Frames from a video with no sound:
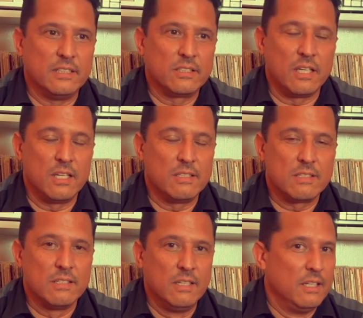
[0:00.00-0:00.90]
this
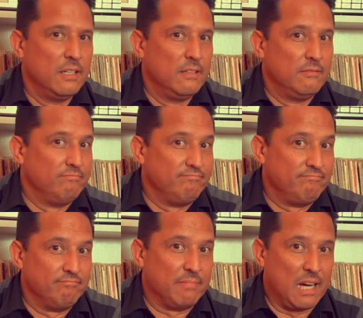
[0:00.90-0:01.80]
case,
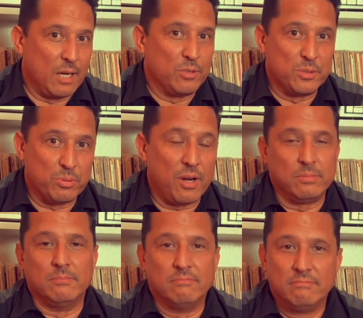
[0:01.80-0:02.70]
I was the
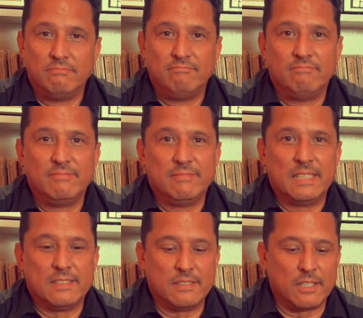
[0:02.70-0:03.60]
problem,
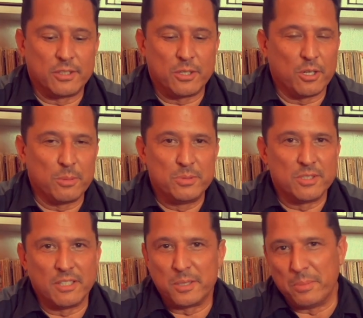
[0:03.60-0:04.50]
not the carbs,
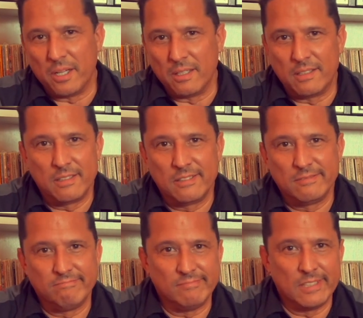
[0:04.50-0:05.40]
not the bike,
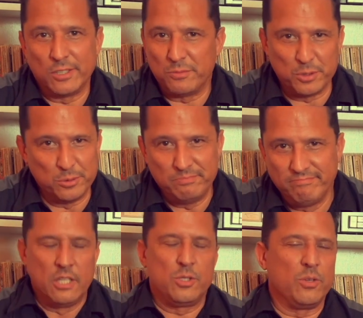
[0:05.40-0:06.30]
not the fuel.
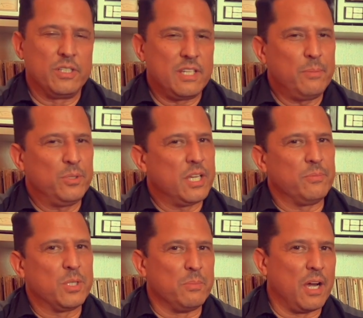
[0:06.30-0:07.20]
So an example comes
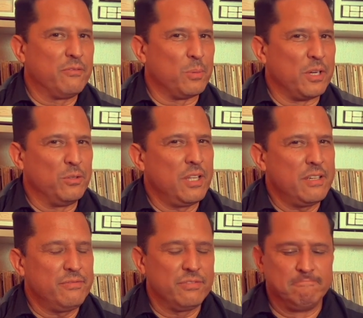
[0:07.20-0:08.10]
to mind from my own
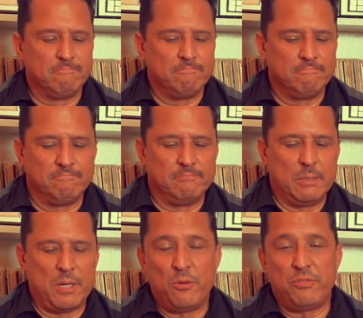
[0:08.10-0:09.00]
life, in
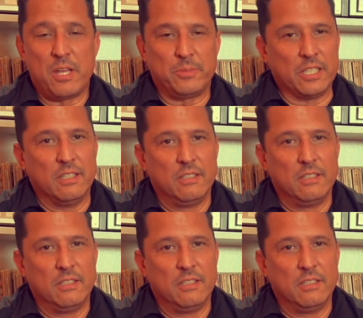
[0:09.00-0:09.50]
my own family.